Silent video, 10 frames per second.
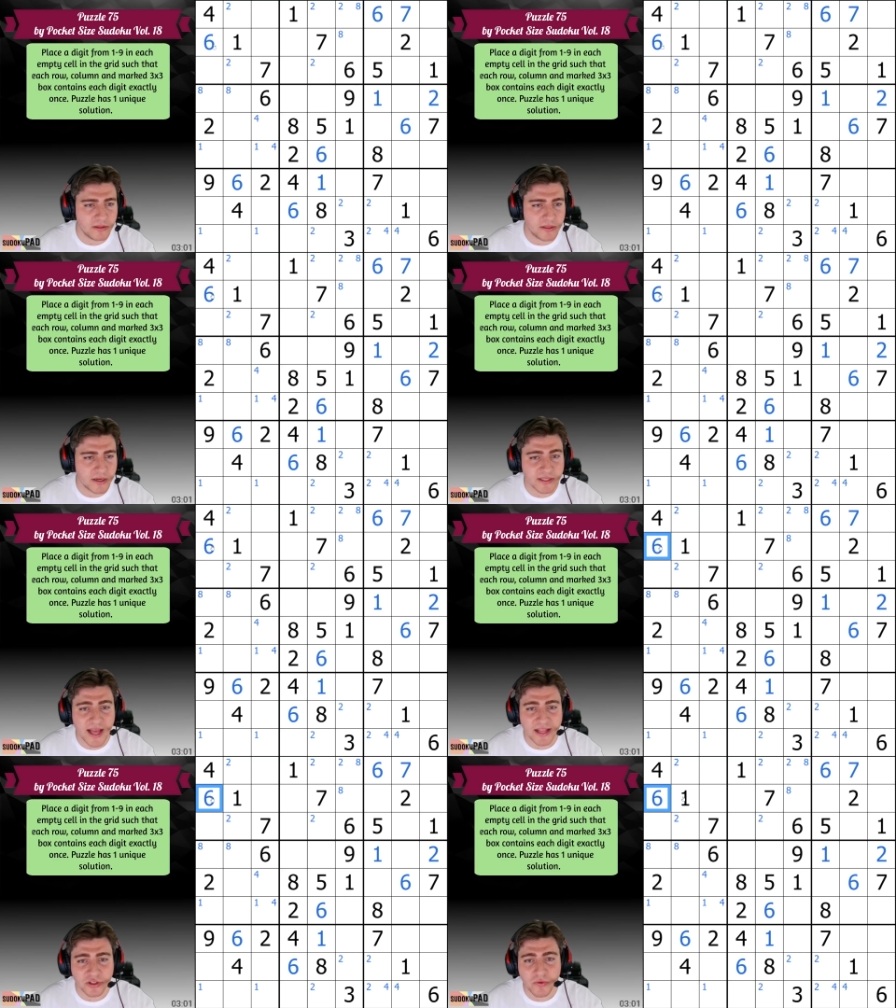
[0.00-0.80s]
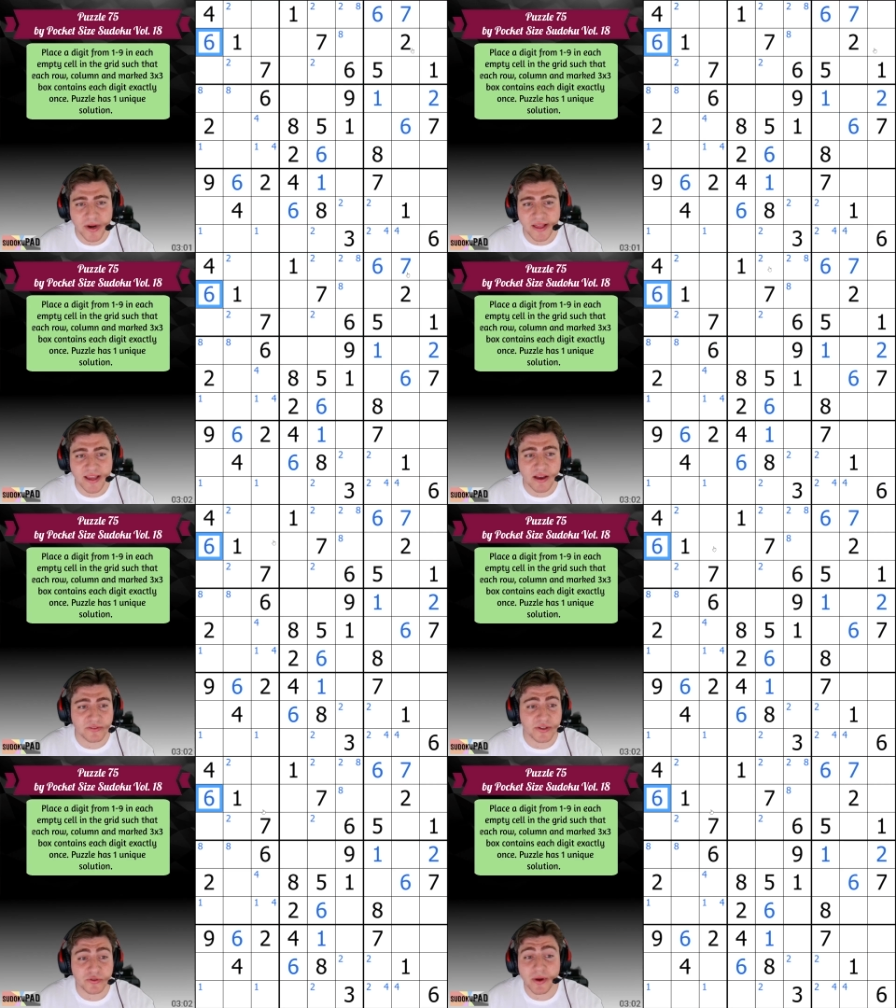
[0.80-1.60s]
Does that do anything else
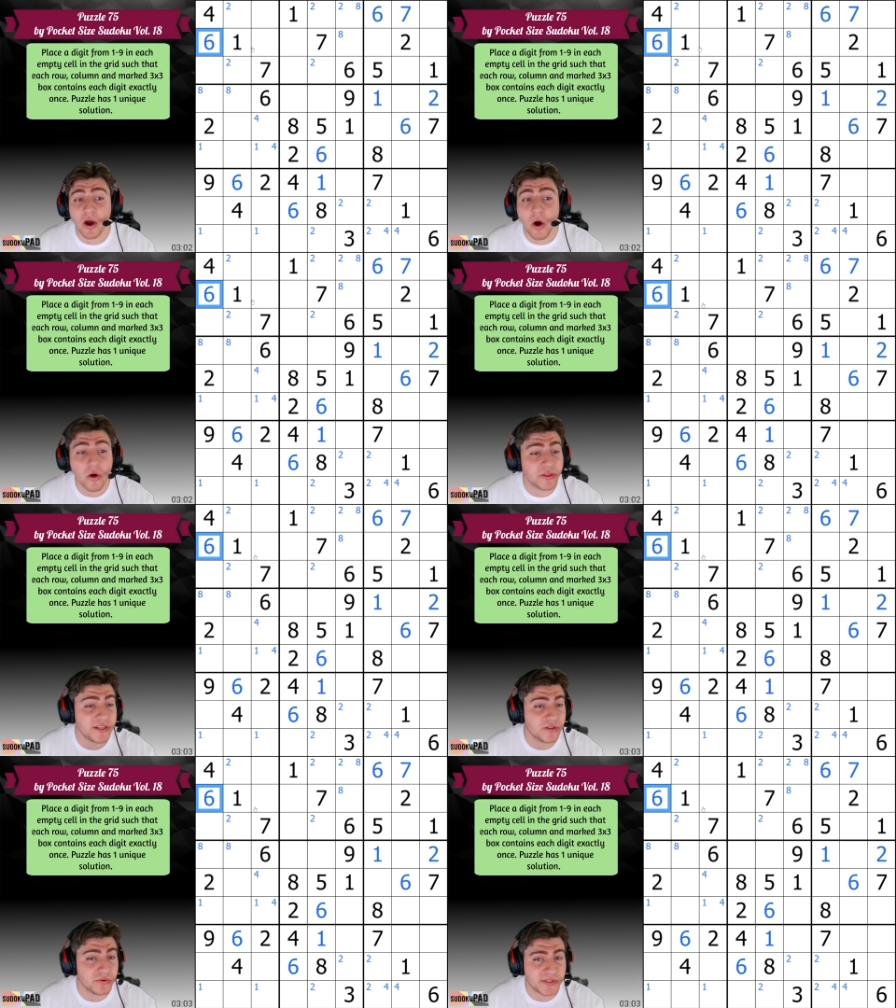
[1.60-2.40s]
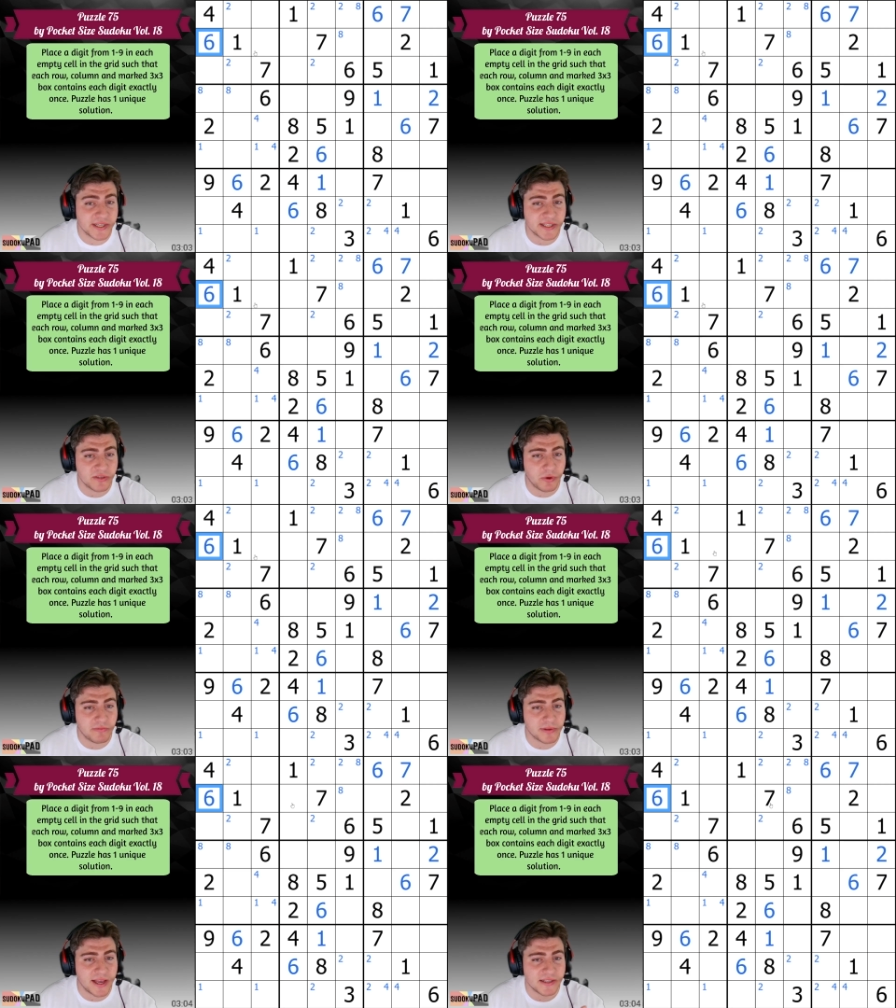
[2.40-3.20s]
for us, right? All these new 6s
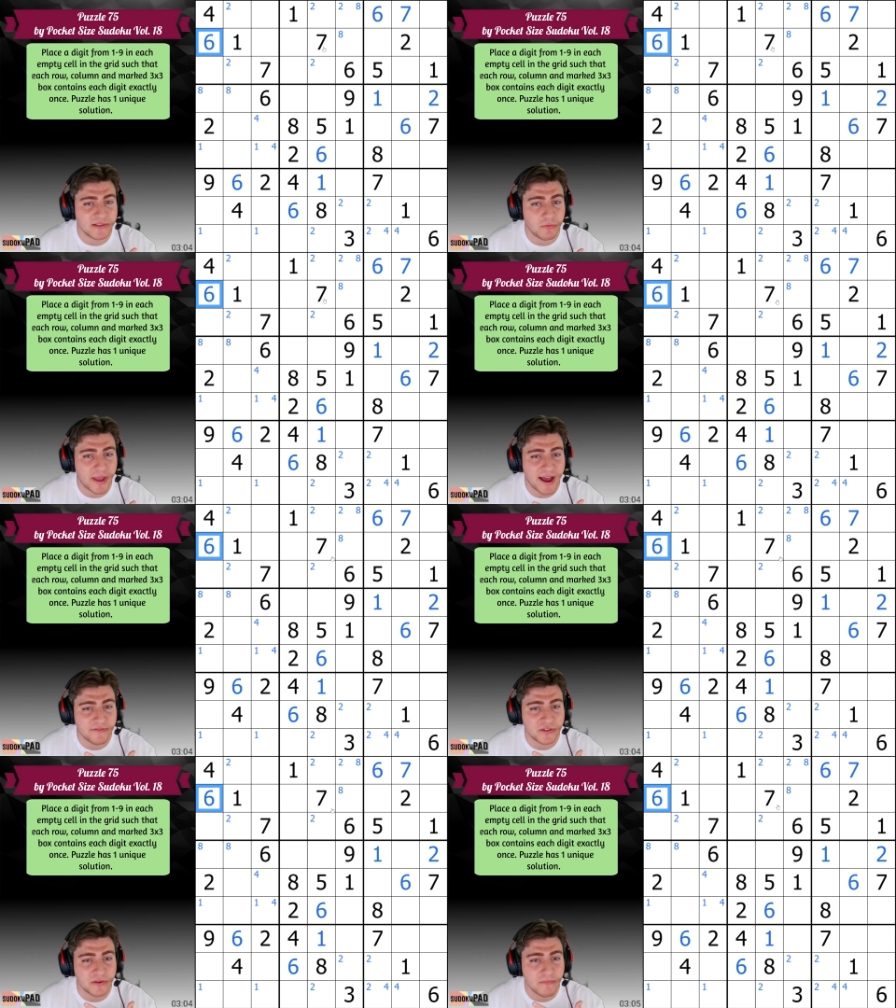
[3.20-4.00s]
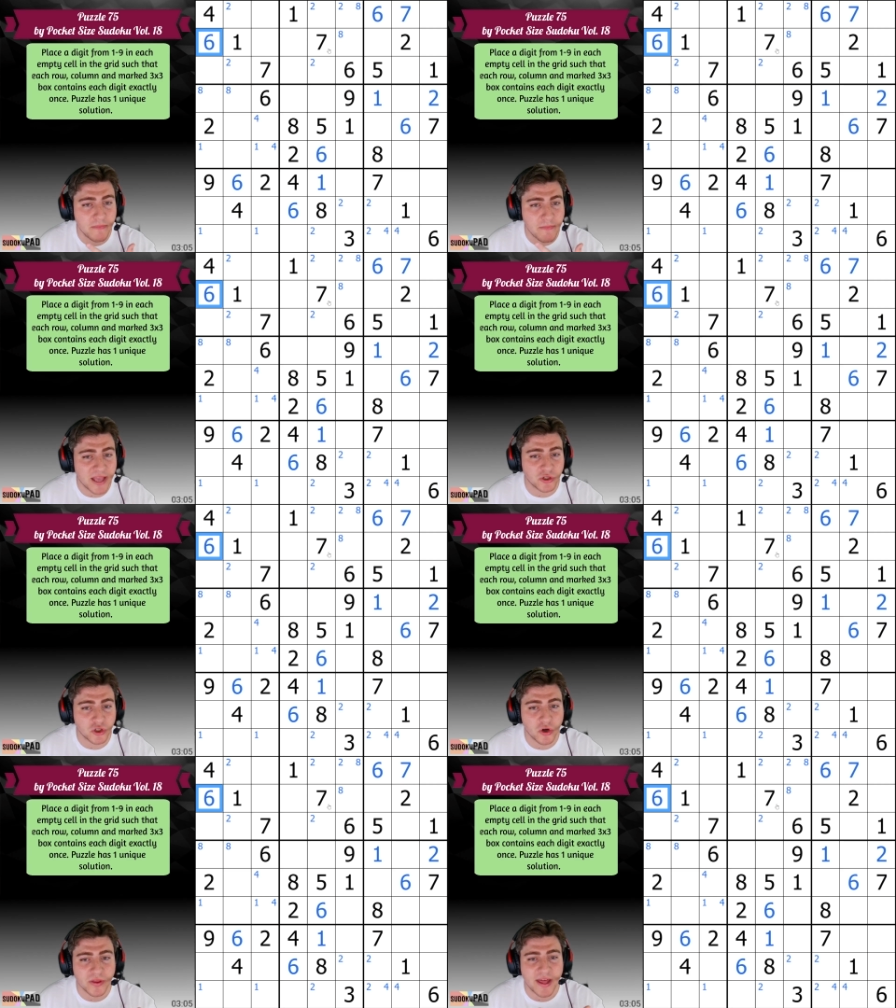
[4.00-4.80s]
we've placed, we have to make
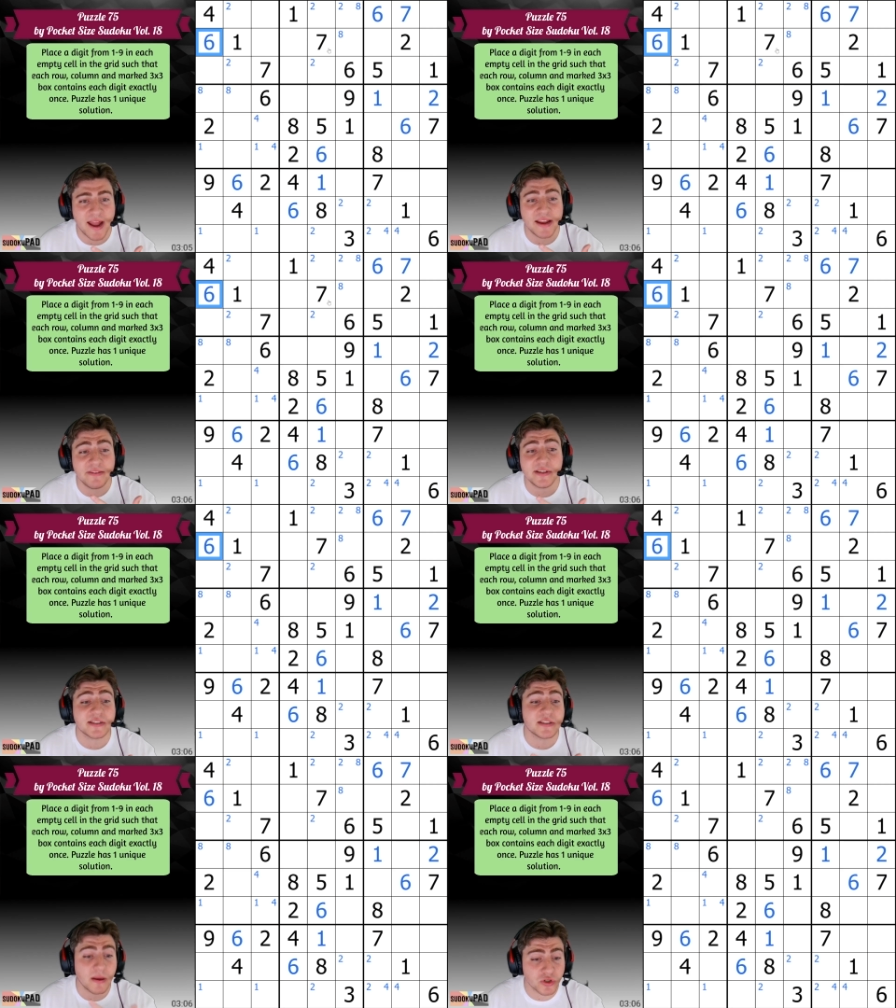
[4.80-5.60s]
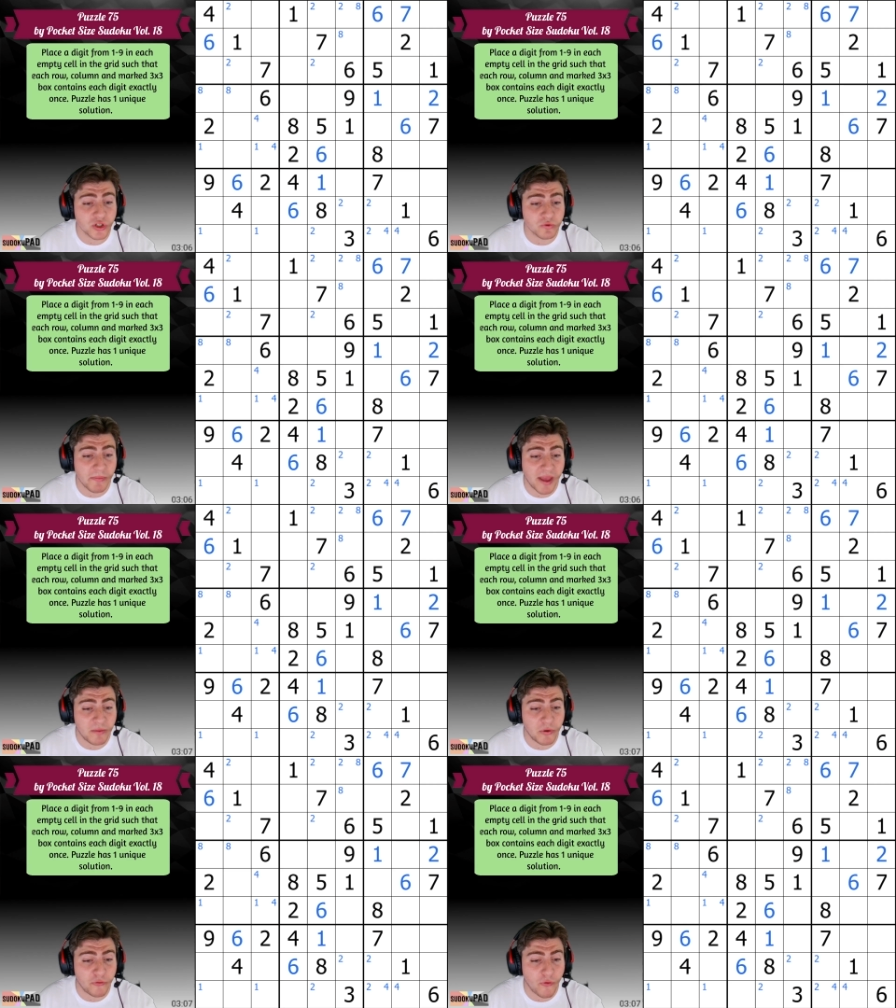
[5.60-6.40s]
sure that any of the assumptions we made
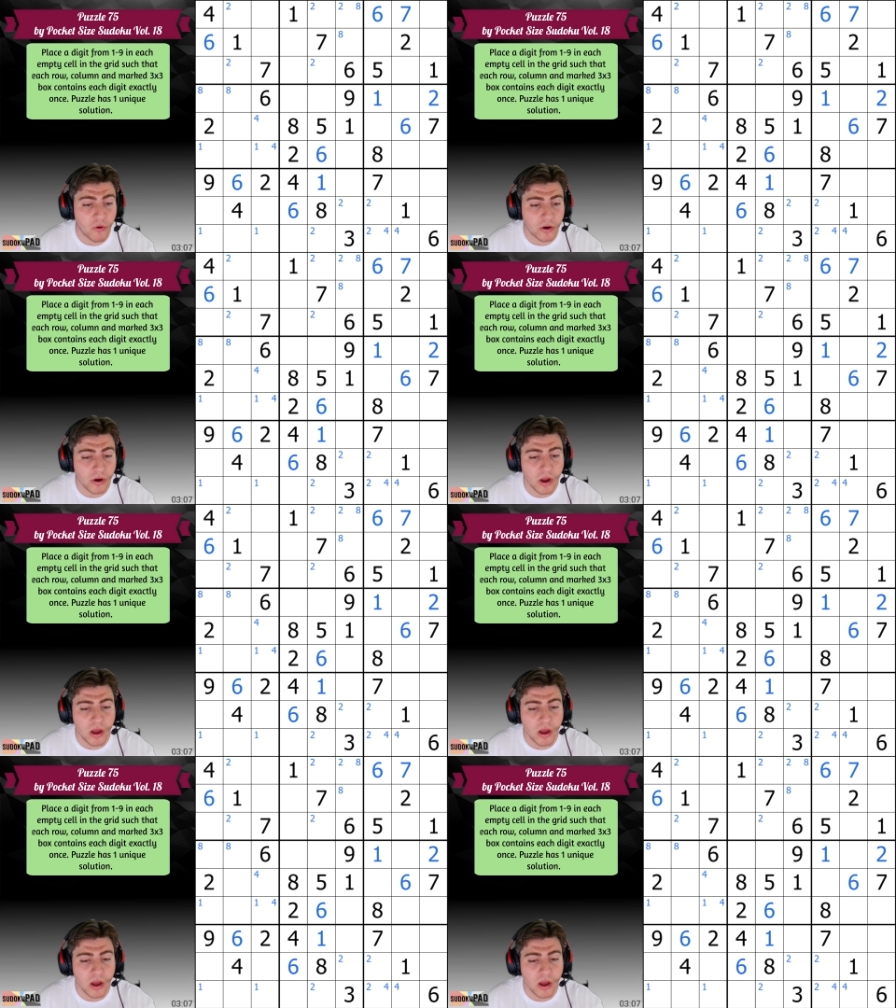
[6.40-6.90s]
before